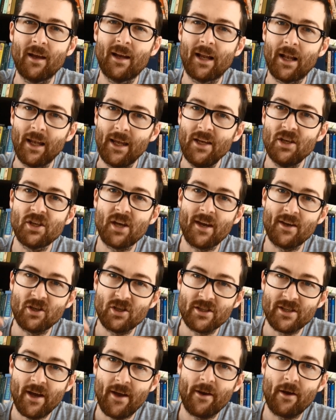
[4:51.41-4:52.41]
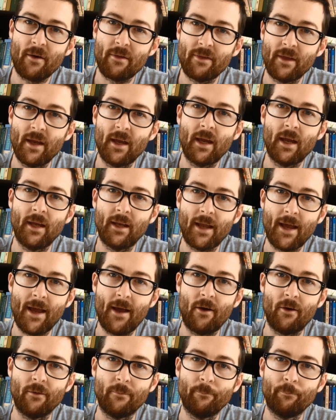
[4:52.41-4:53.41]
cliches shut our thinking
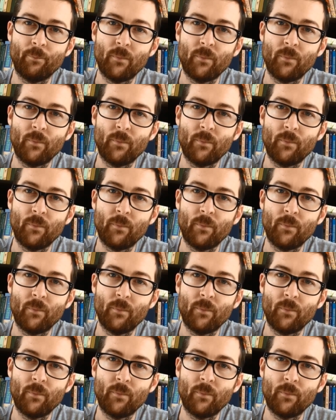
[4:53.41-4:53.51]
down.